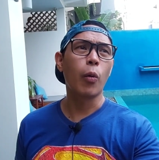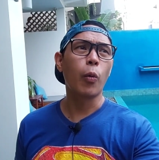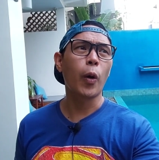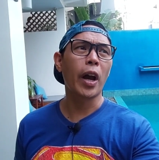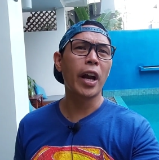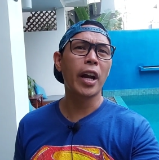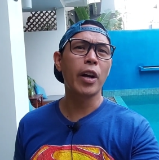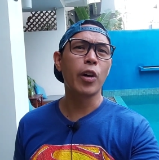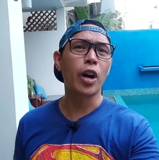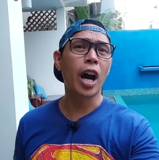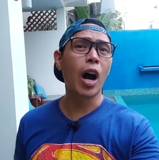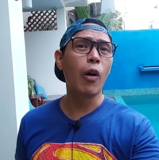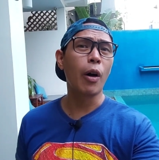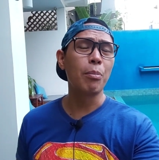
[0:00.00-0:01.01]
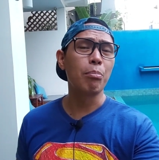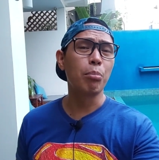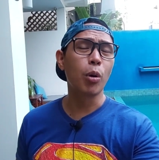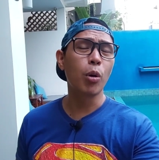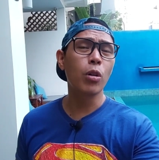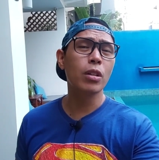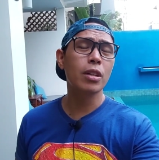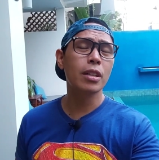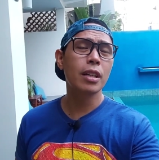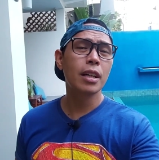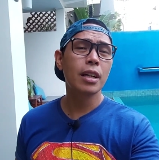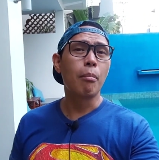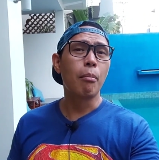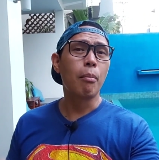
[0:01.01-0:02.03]
where or how I book
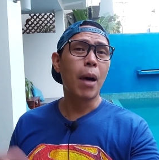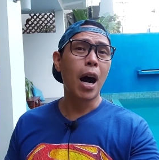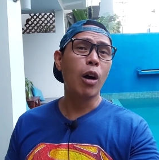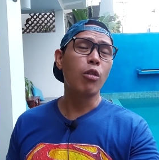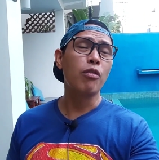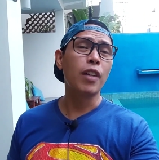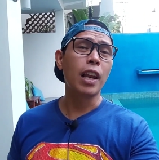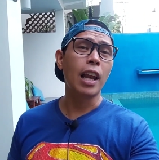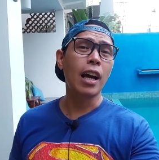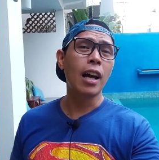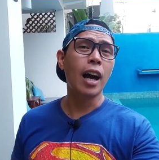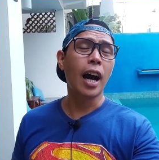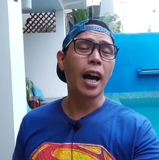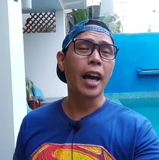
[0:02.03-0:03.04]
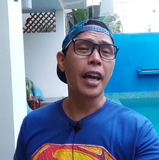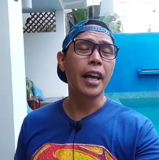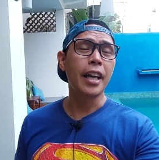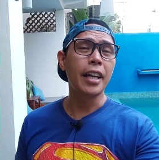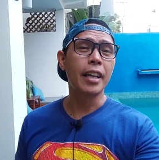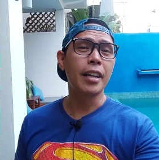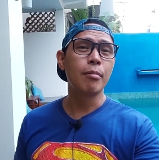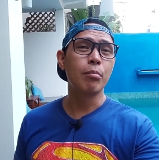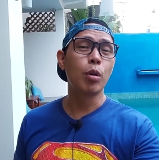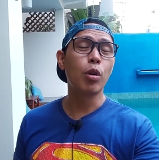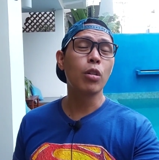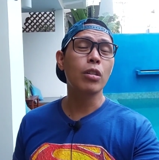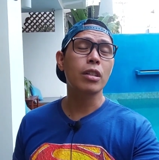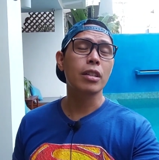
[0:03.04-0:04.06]
Baahu Villa, I
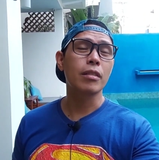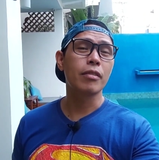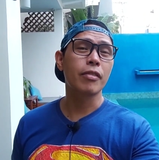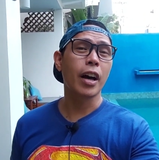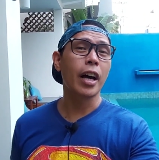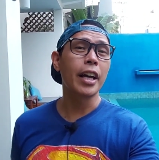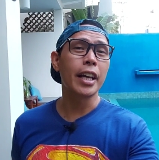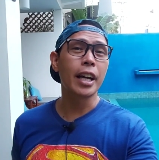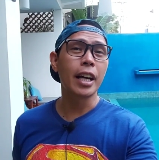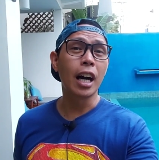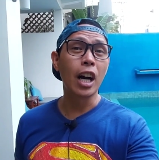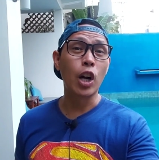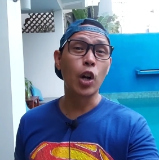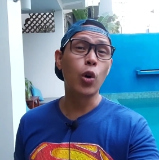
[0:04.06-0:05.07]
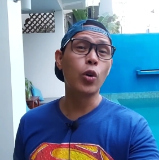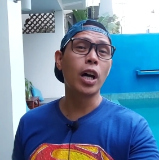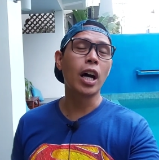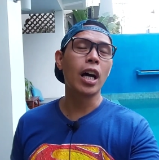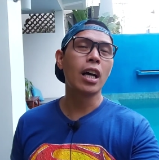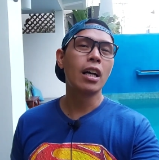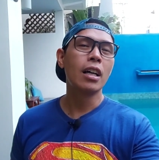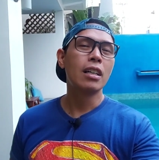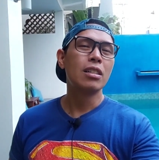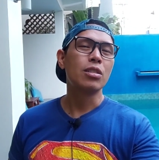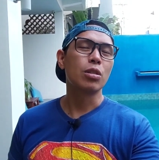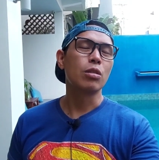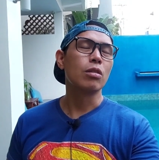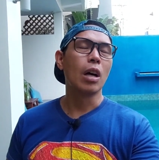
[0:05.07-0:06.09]
book via Agoda.
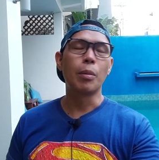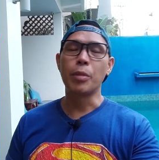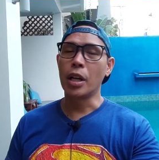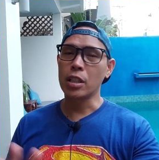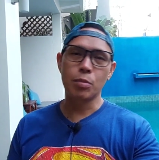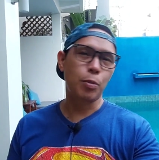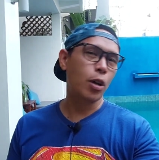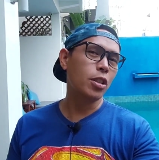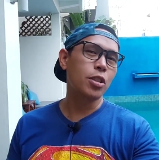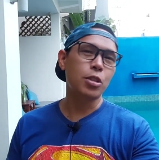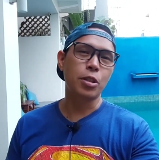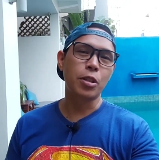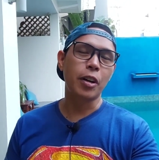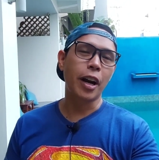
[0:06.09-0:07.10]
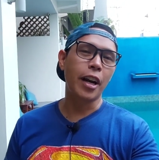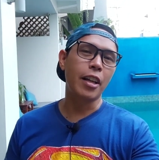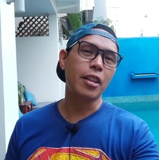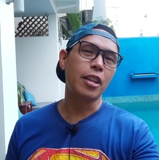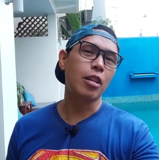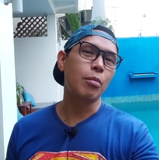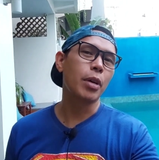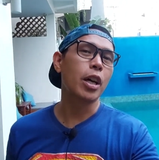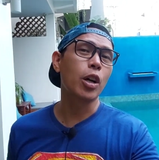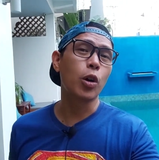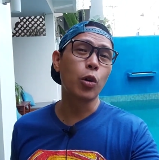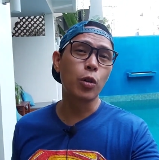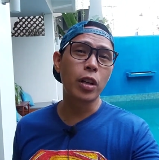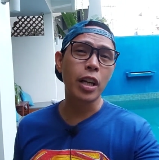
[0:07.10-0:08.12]
So I'm not sponsored or anything by
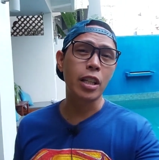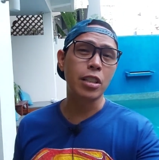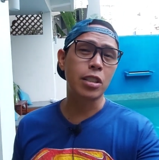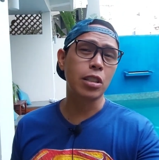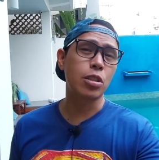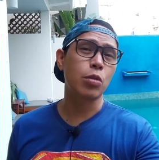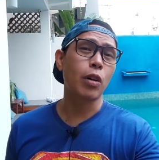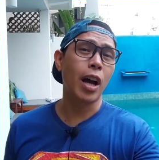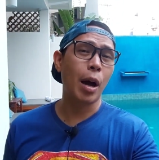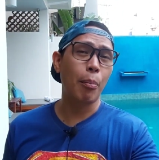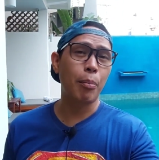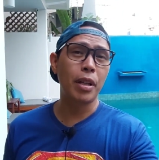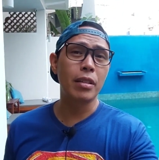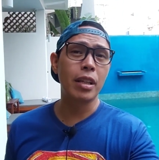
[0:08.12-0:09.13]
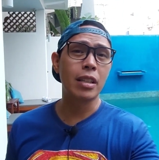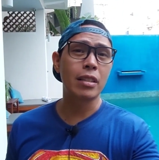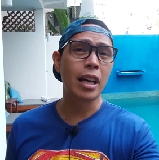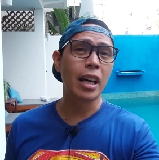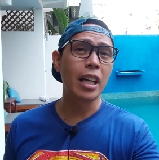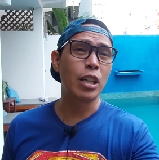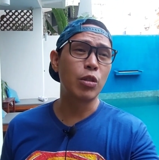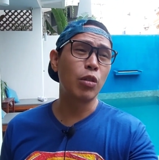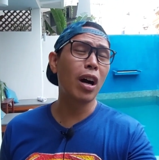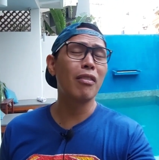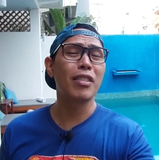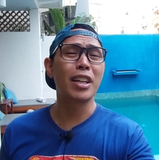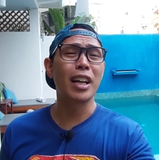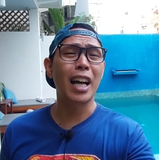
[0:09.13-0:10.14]
Agoda. It just so happened that I do
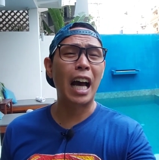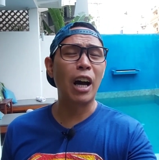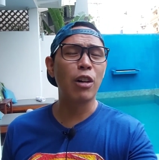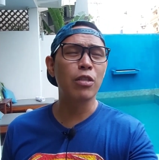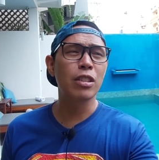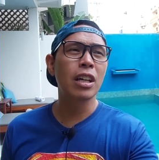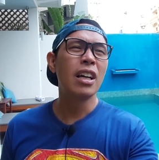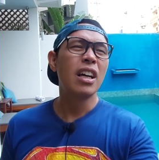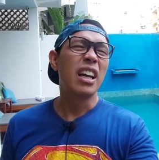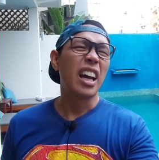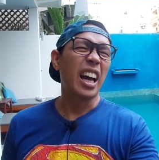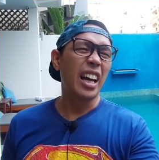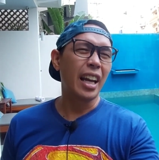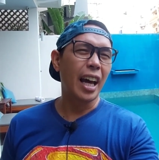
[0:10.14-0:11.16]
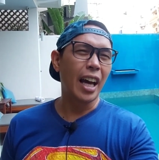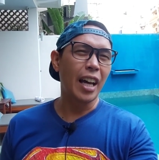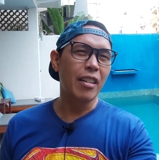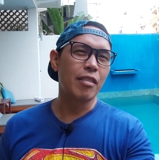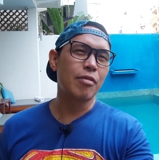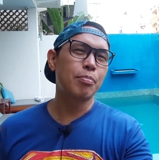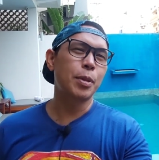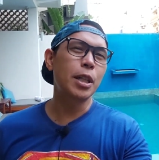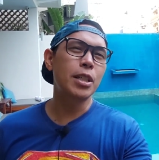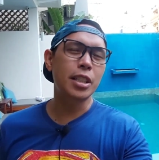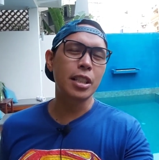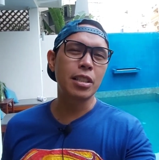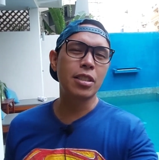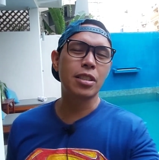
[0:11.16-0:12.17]
have an account and I've
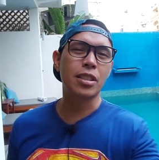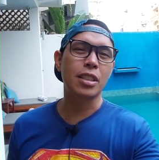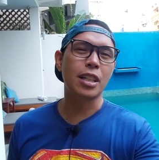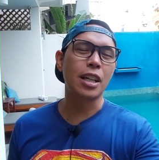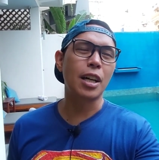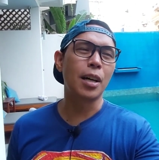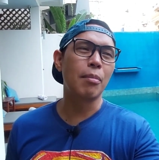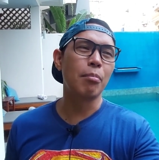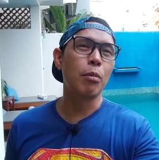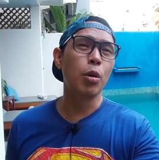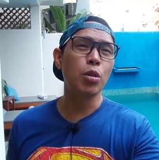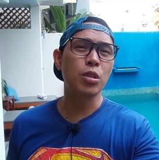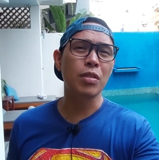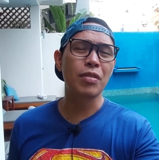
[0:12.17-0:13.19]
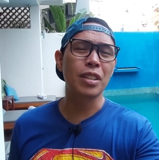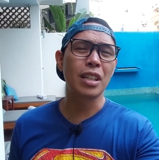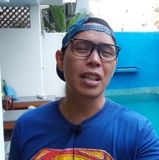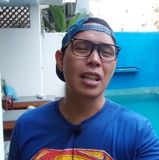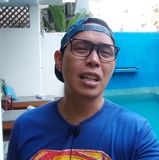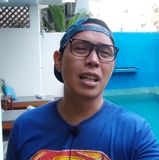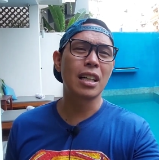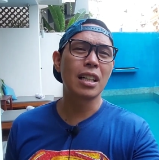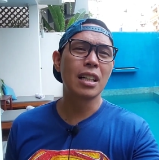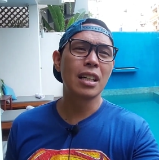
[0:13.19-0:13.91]
purchased most of the